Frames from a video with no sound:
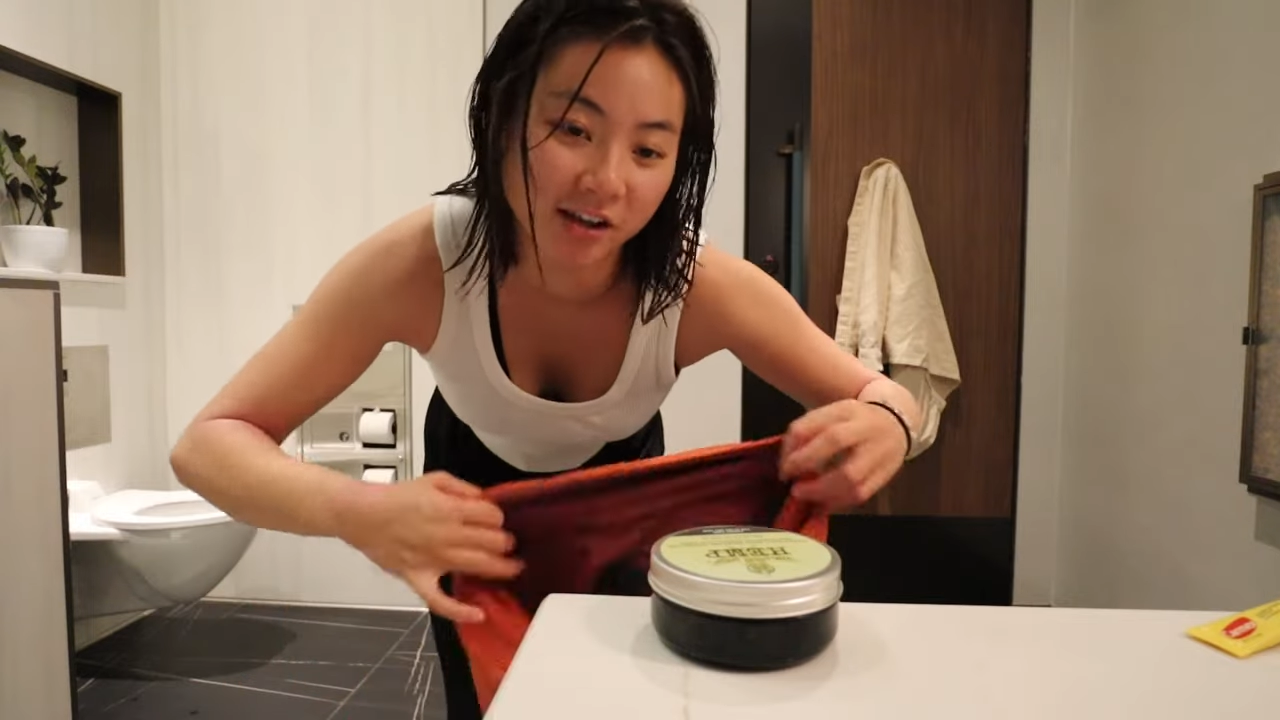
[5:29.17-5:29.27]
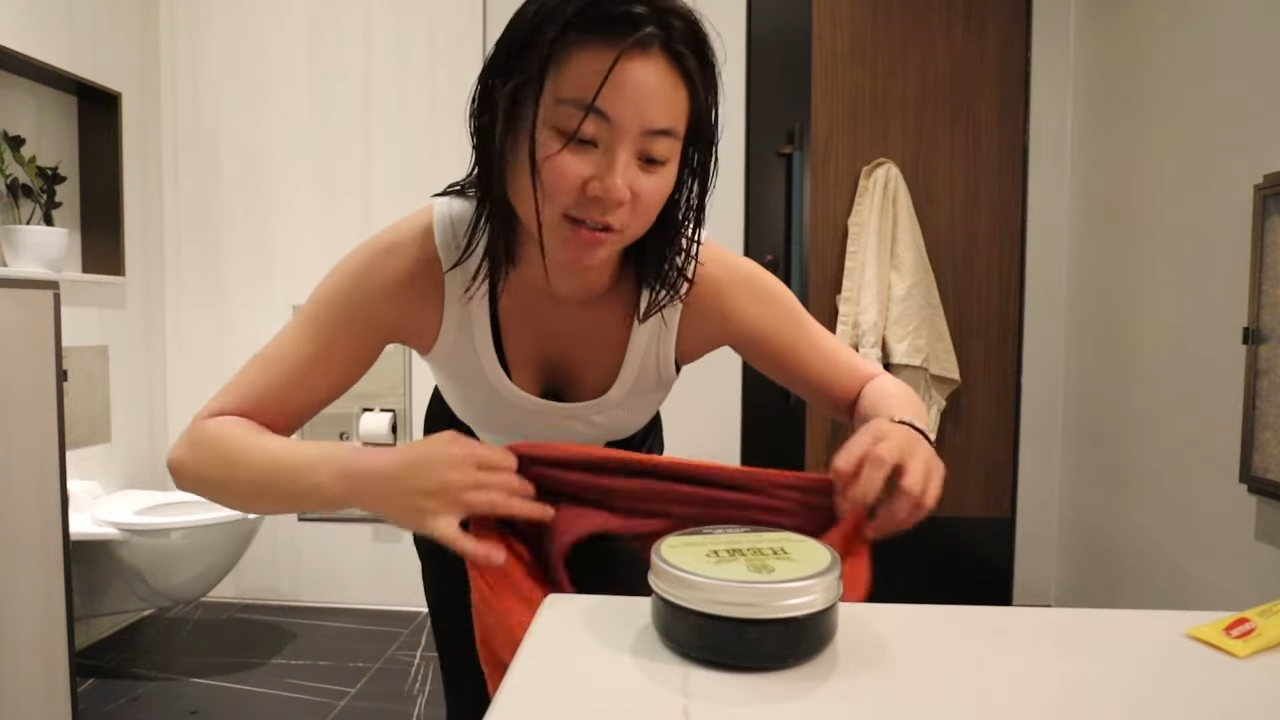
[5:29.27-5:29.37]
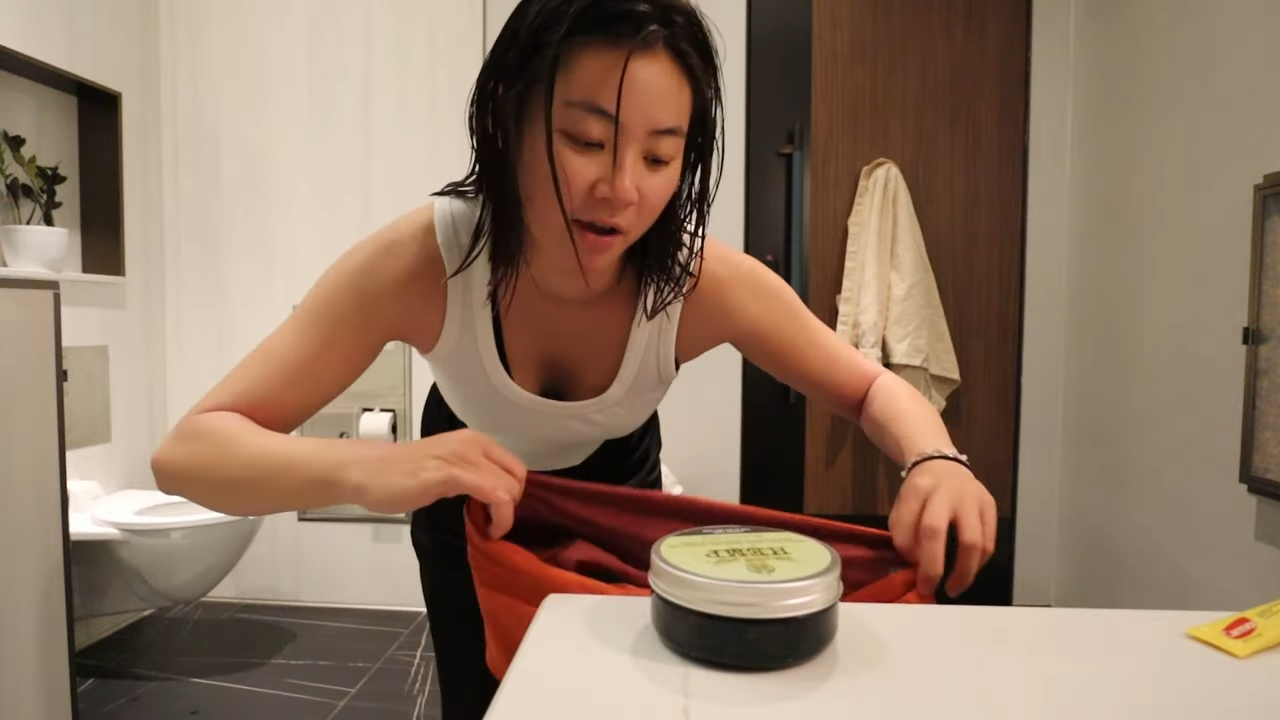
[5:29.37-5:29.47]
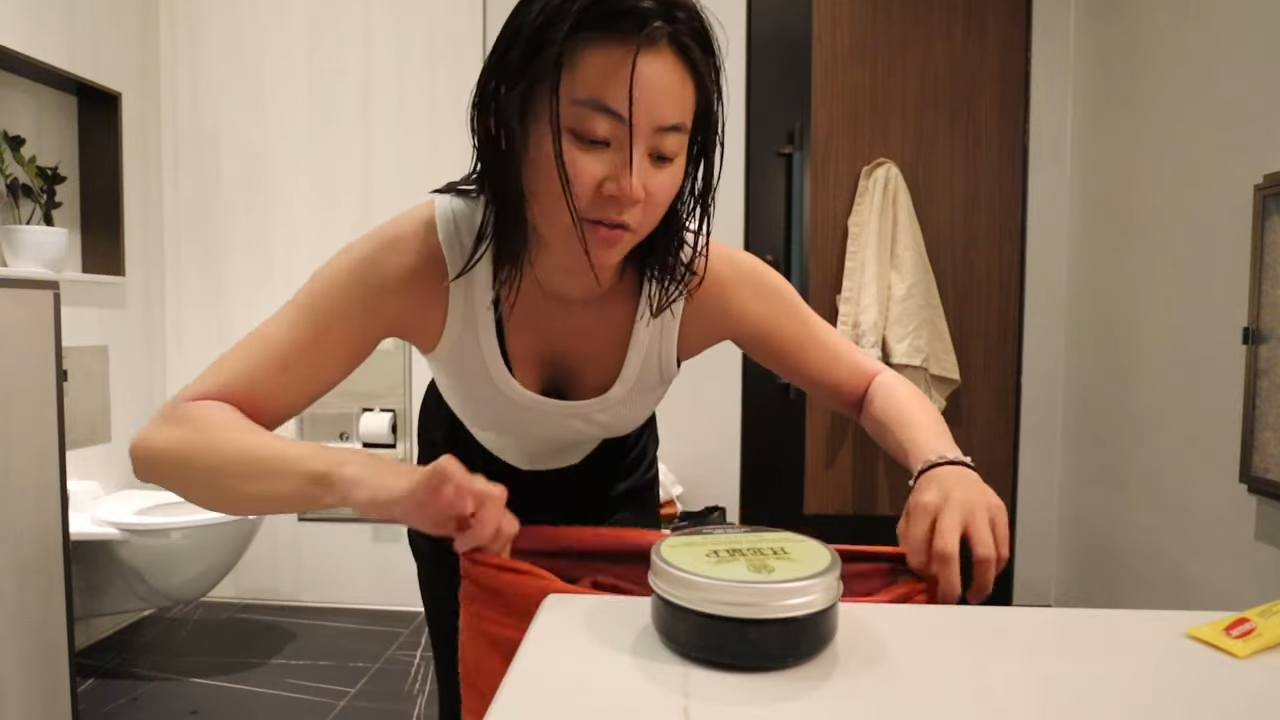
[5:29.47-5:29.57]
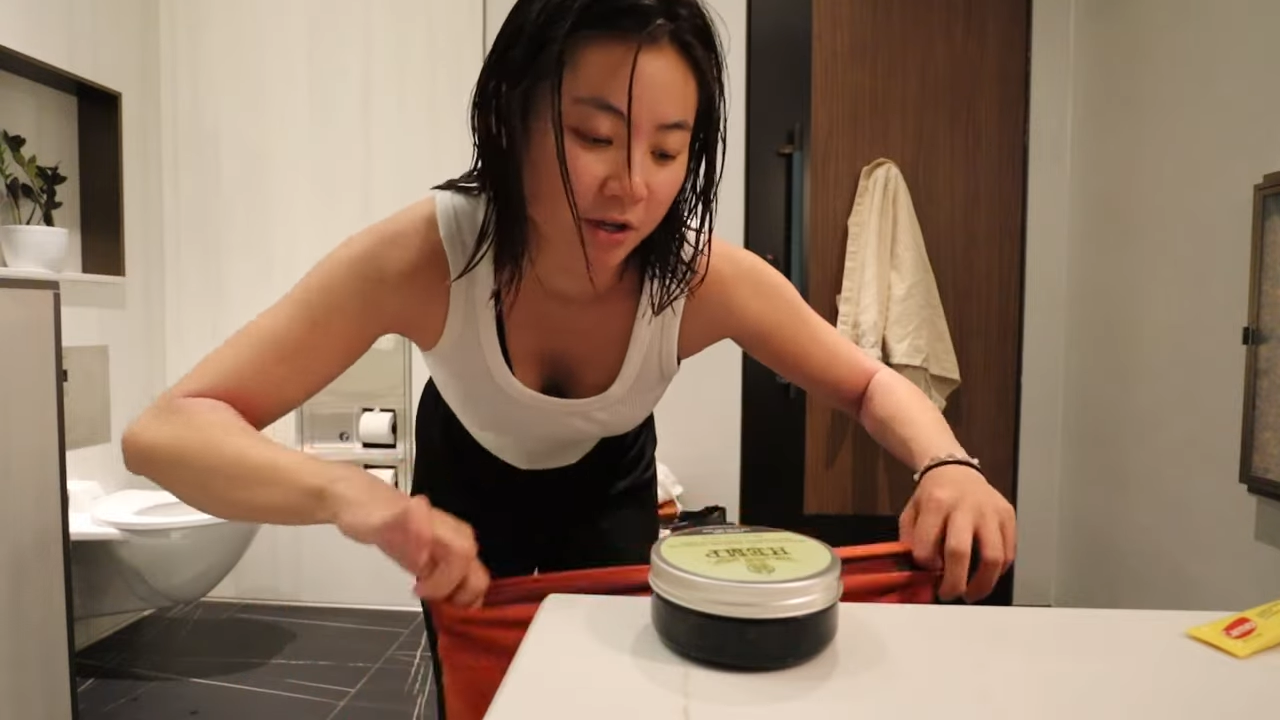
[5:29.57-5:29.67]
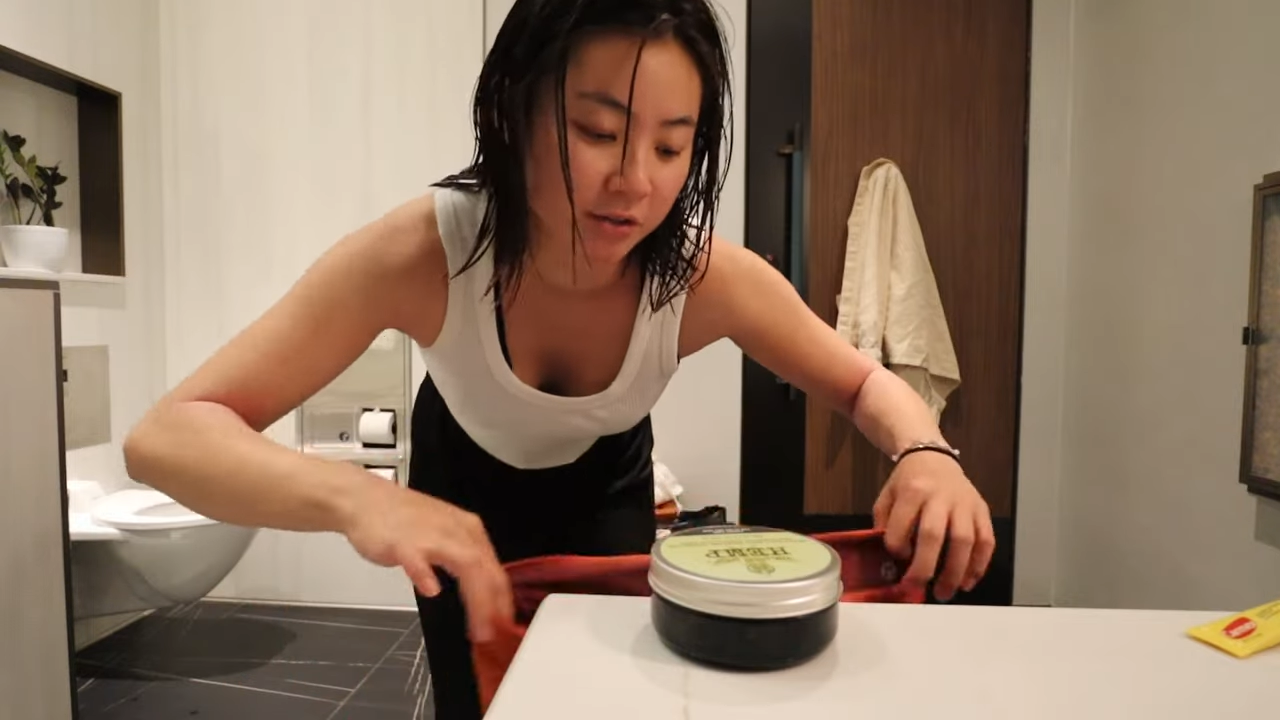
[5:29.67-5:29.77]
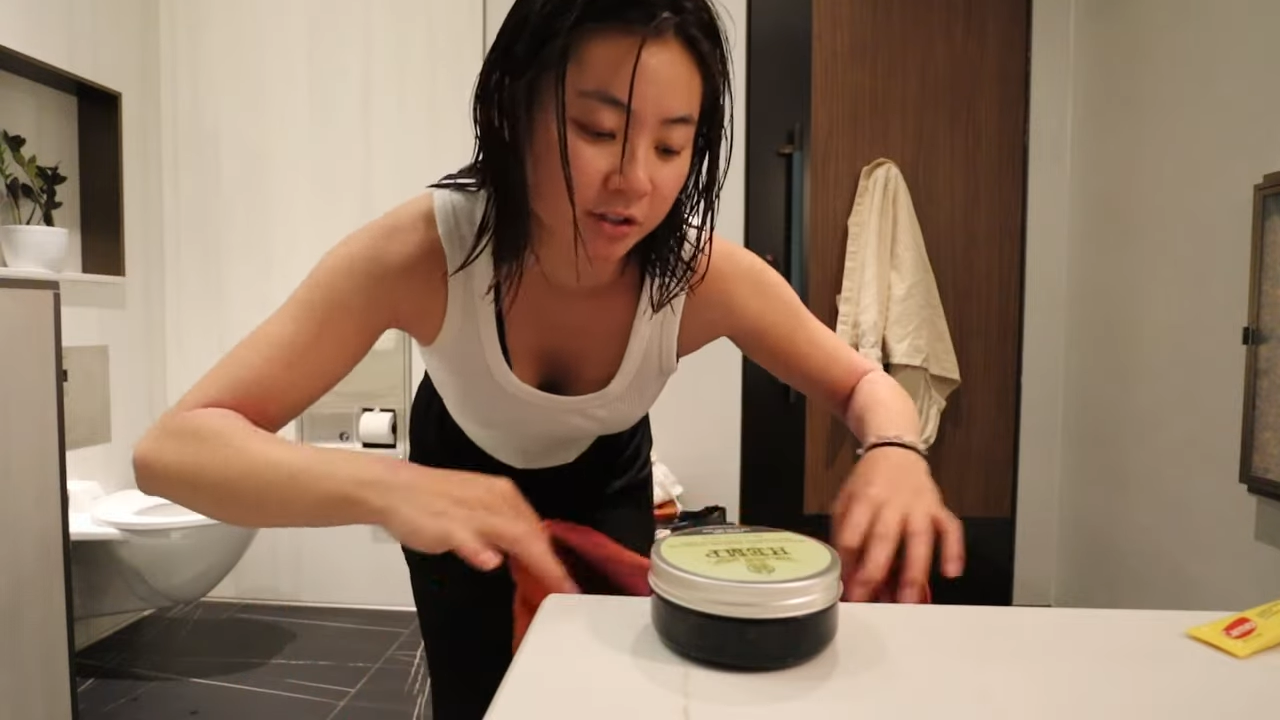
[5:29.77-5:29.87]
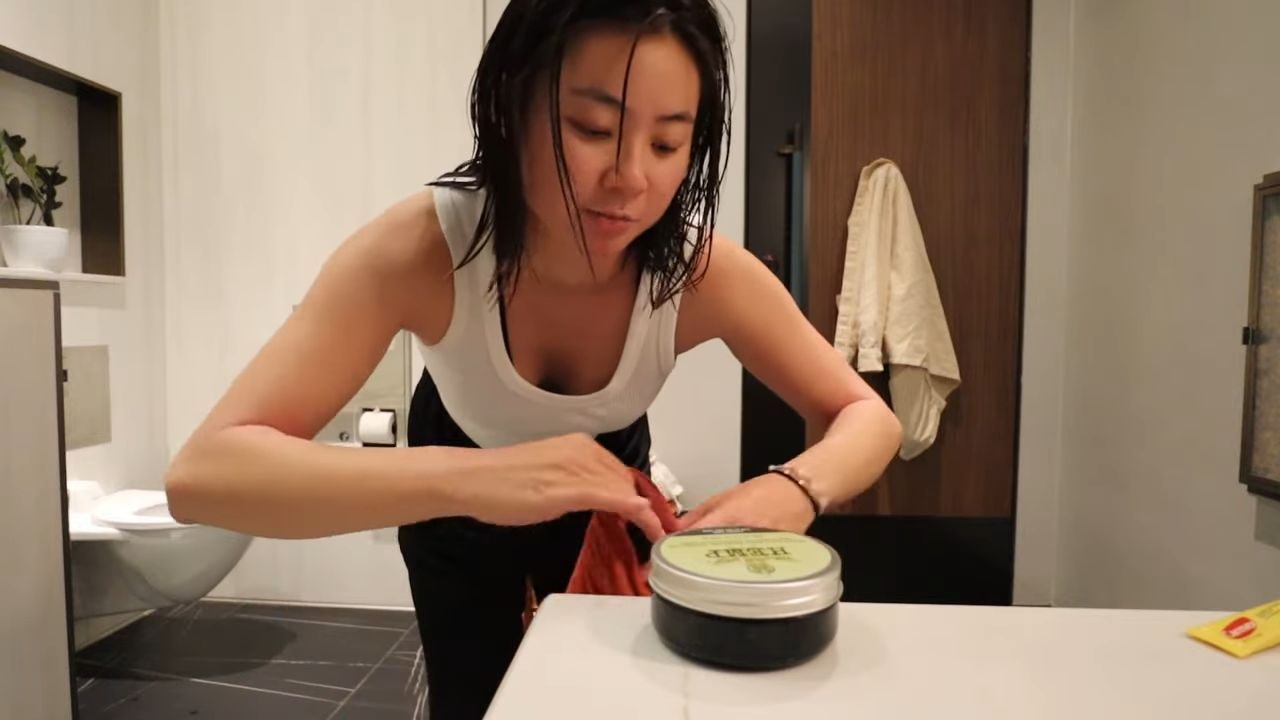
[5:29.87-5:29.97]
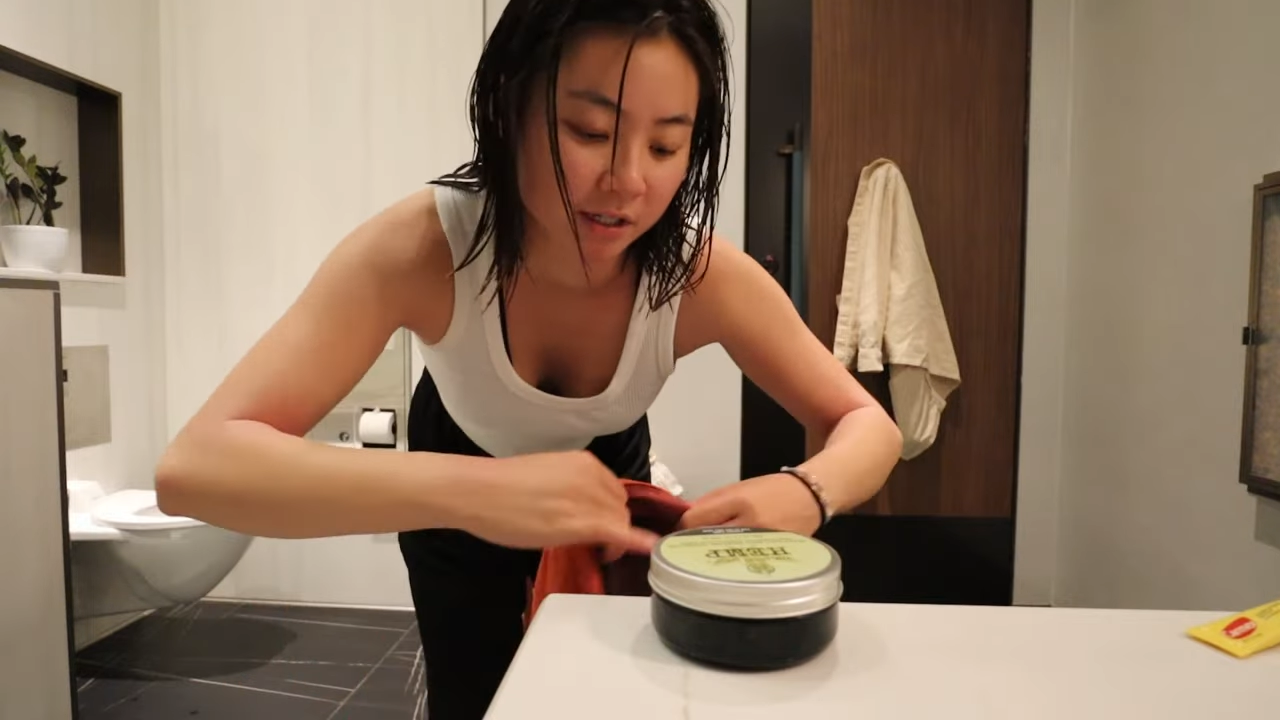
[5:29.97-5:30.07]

as my viewers,